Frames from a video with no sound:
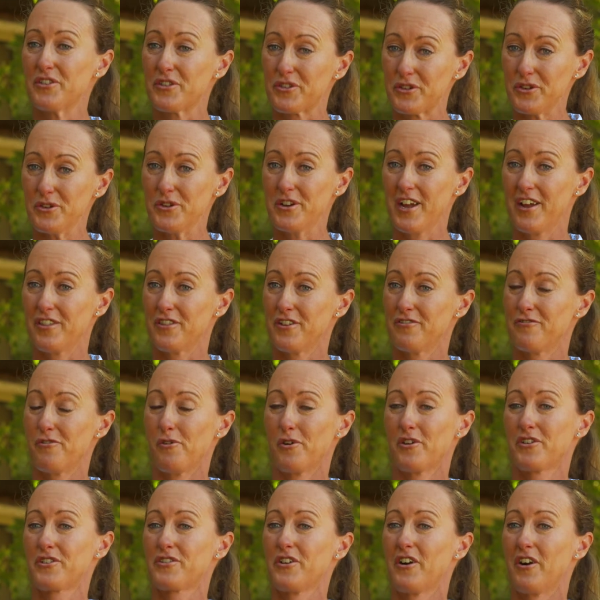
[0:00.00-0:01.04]
suit at the
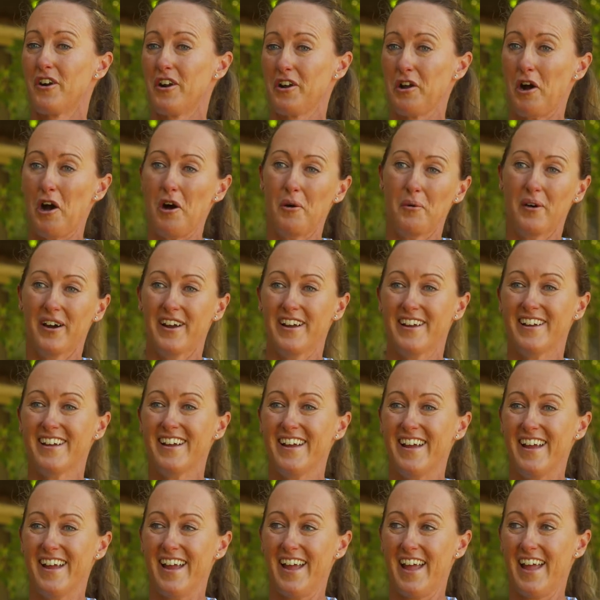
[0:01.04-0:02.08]
four-star at Galway
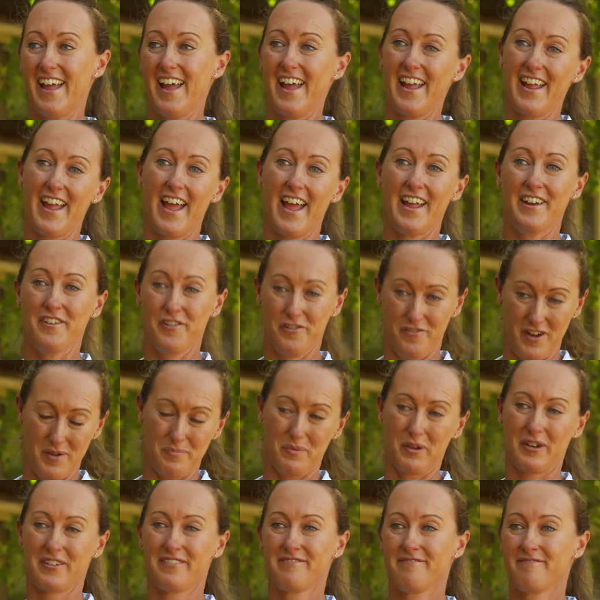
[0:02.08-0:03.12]
in
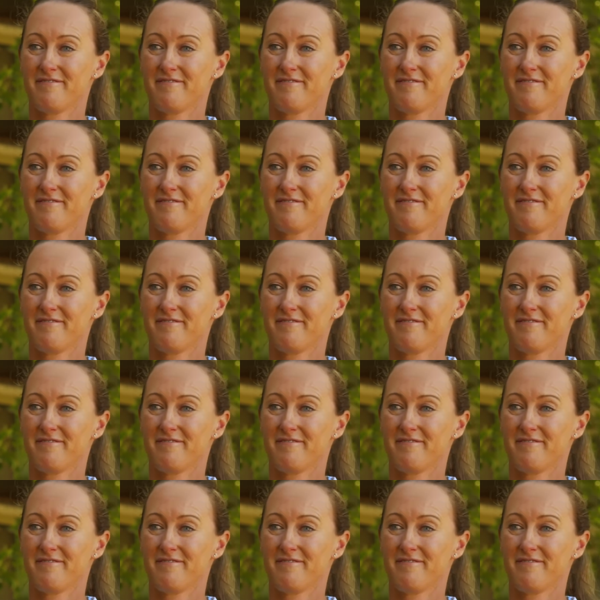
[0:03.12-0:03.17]
November.